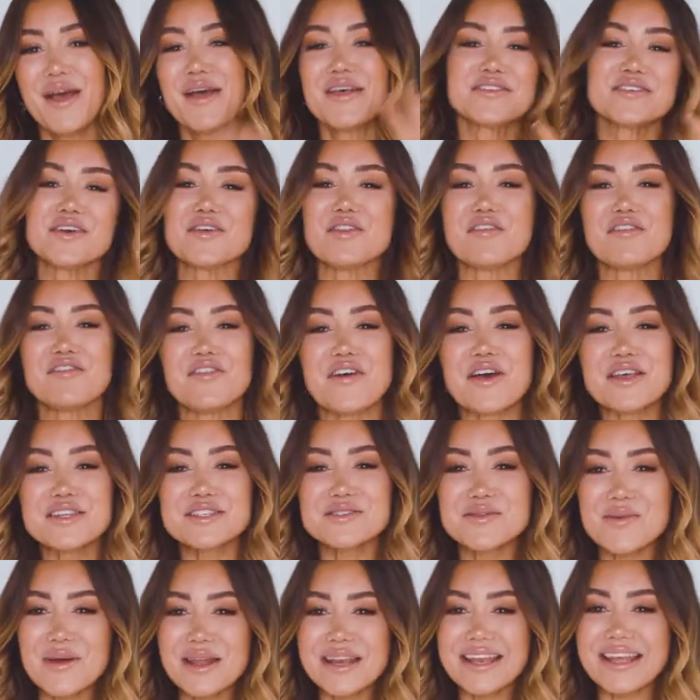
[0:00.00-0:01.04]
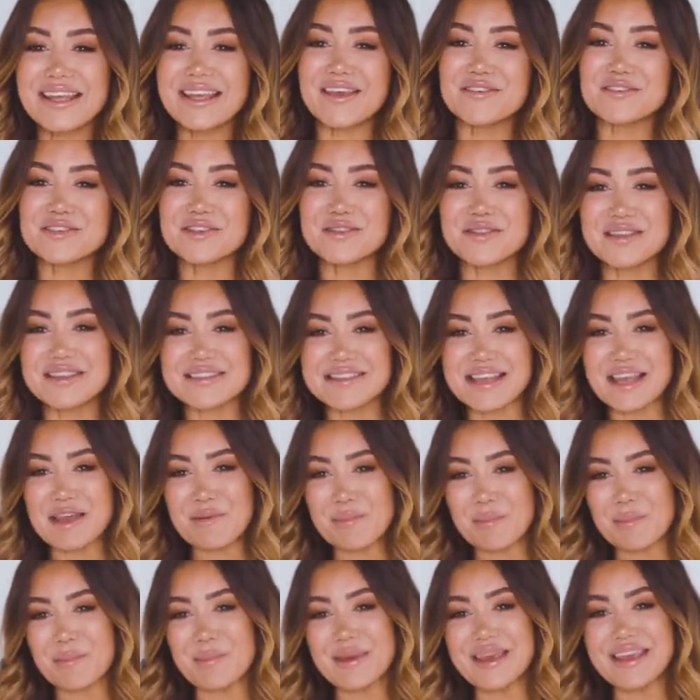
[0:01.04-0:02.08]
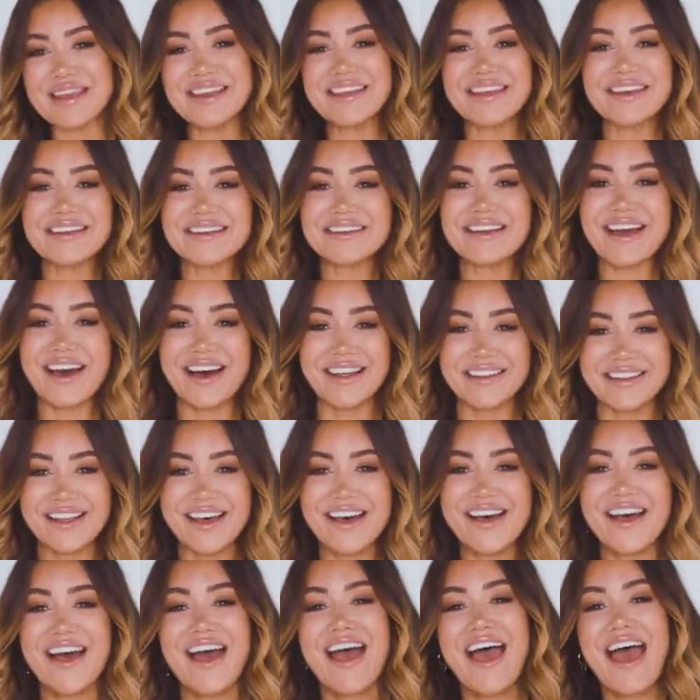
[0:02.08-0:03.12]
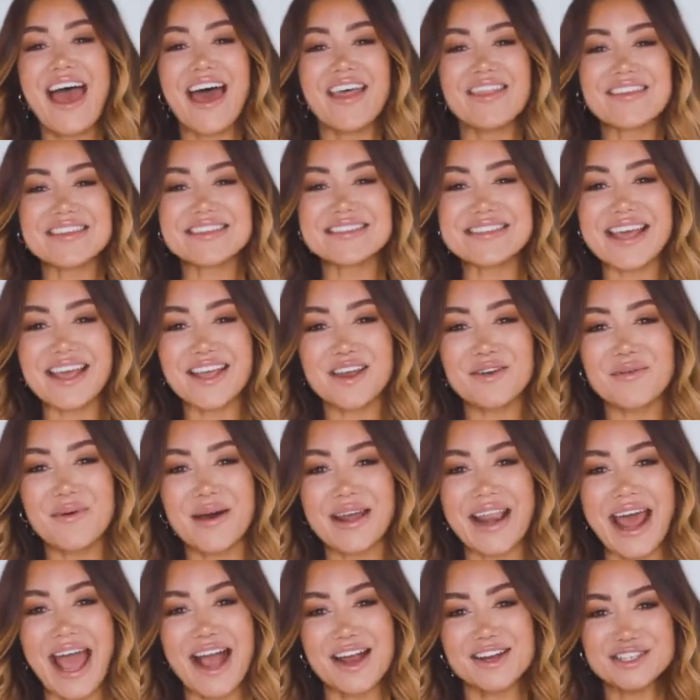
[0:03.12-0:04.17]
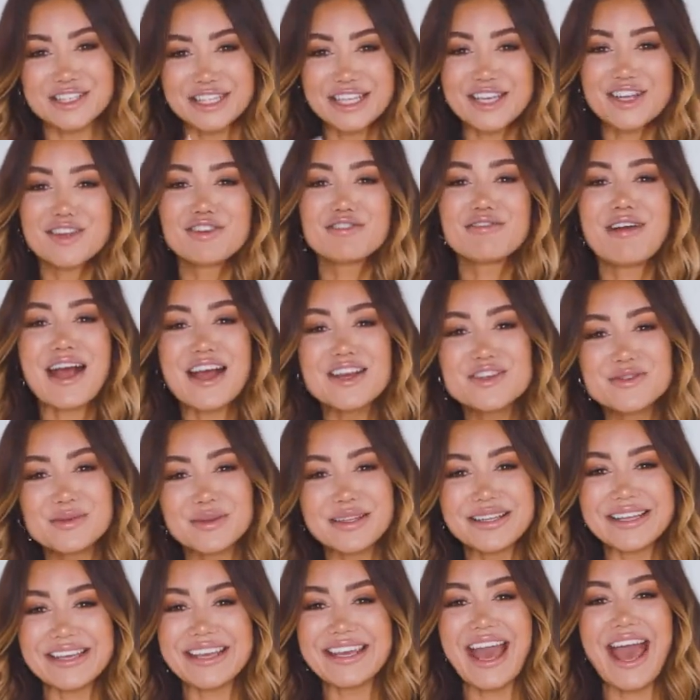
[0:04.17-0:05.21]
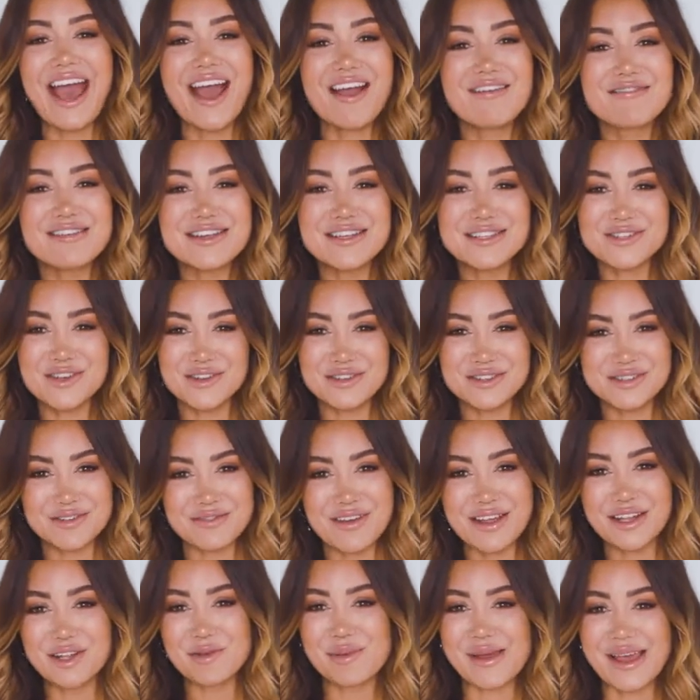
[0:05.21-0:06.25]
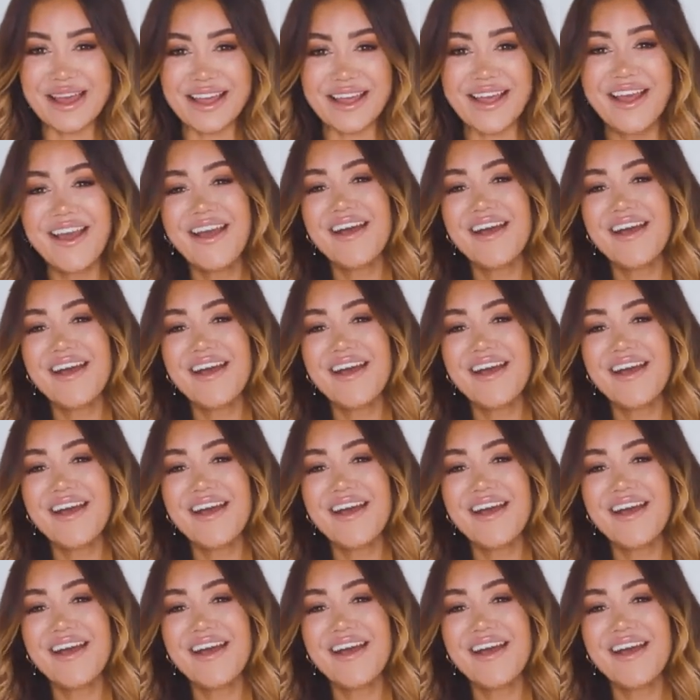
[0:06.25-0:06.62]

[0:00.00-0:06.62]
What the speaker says: So the first one gives you this immediate color, and the second one actually gradually carries on developing.